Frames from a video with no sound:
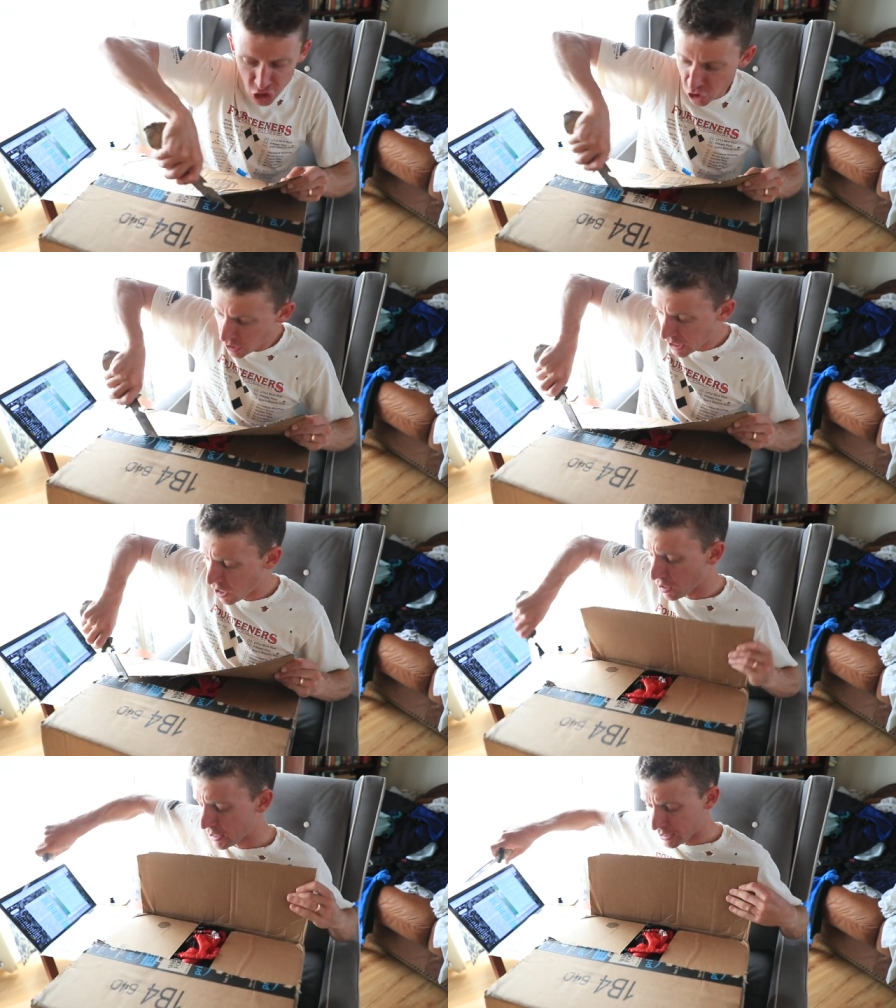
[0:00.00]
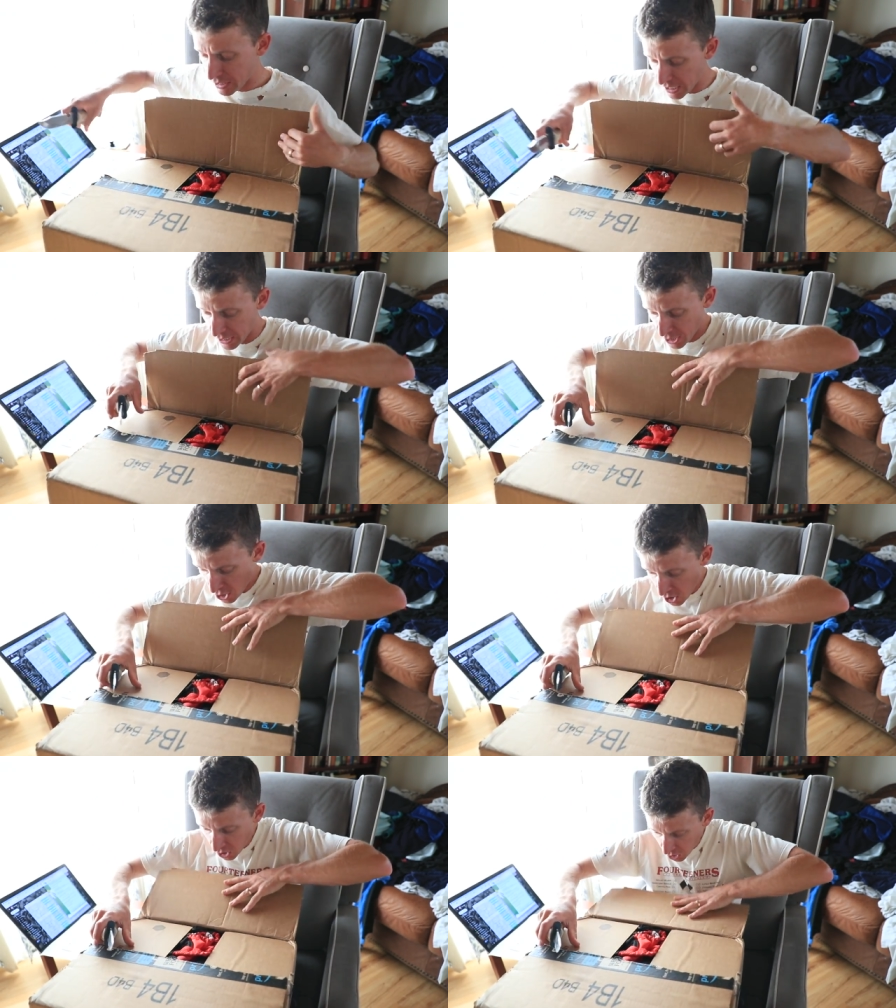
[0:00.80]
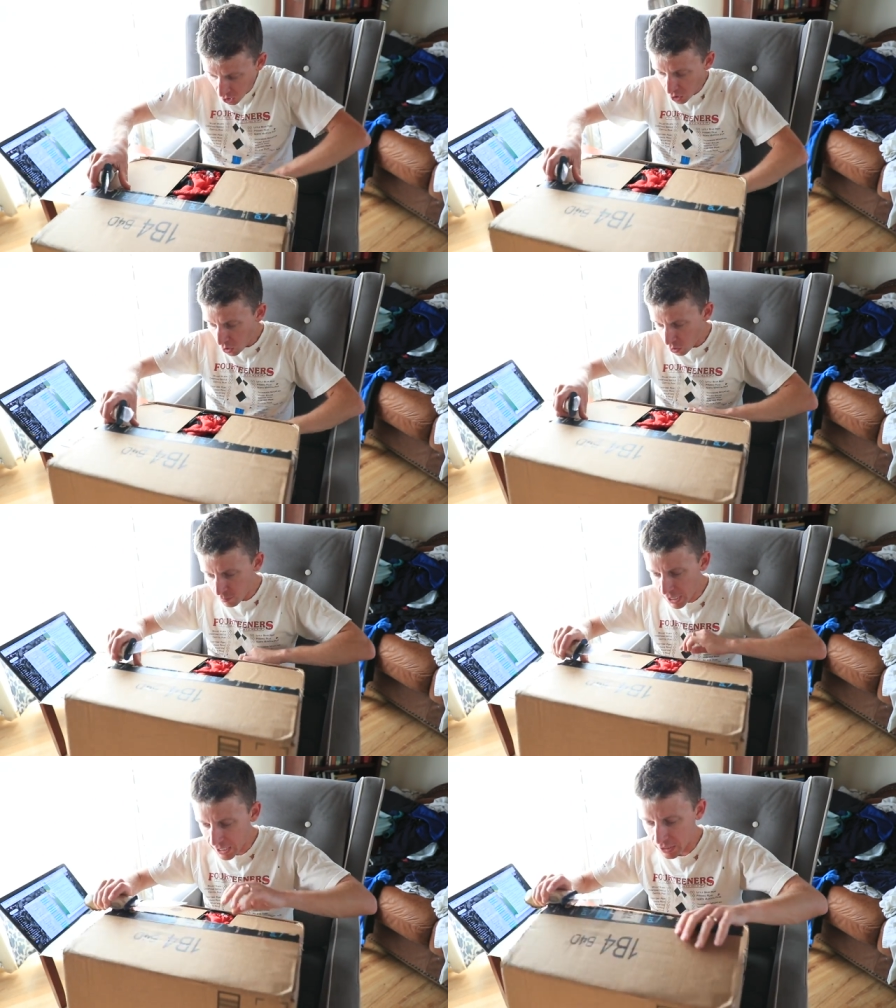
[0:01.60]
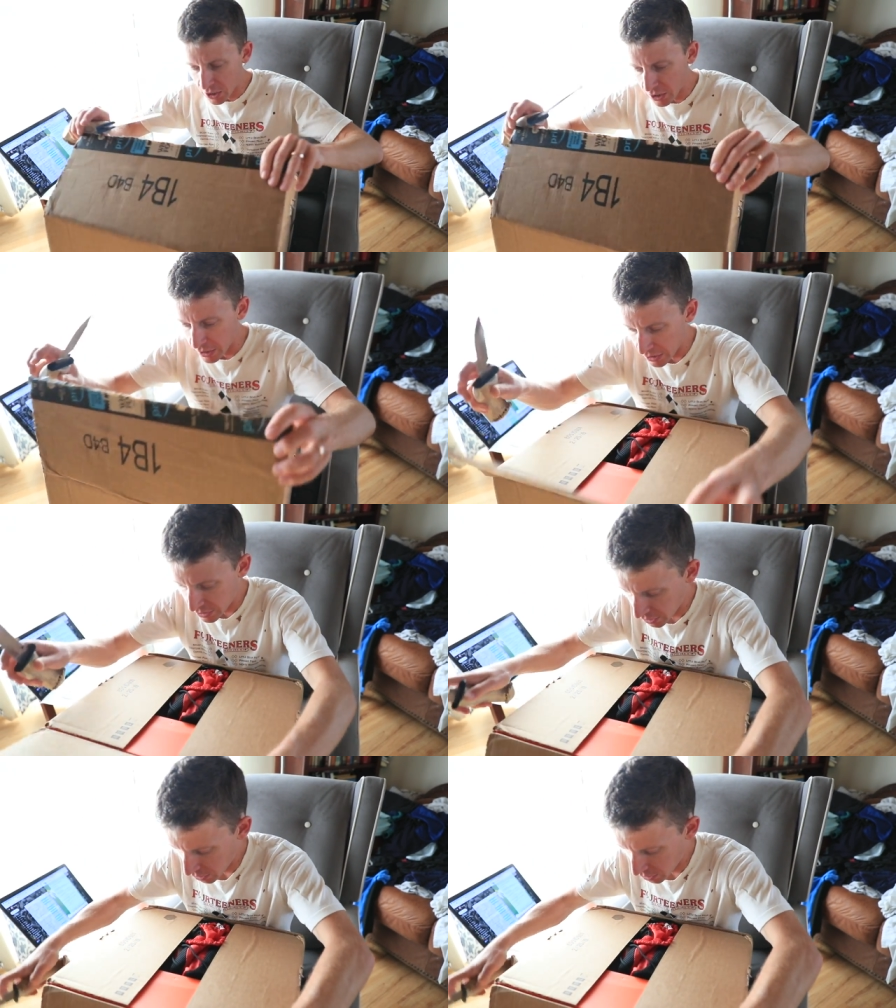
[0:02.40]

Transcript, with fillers: studio, let's see. Oh my goodness.